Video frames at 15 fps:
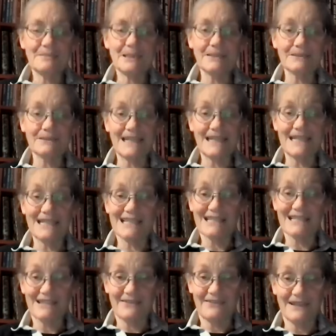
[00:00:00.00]
to be able to hand
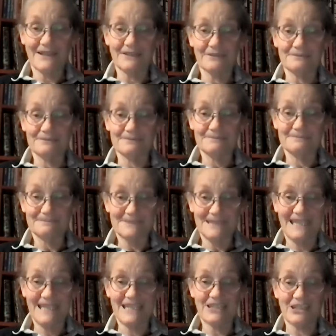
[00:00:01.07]
stuff out,
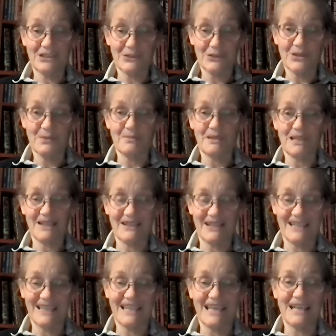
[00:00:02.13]
candy yeah. or something
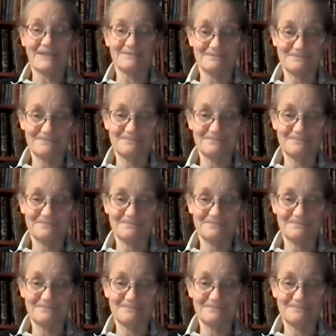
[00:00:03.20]
like that.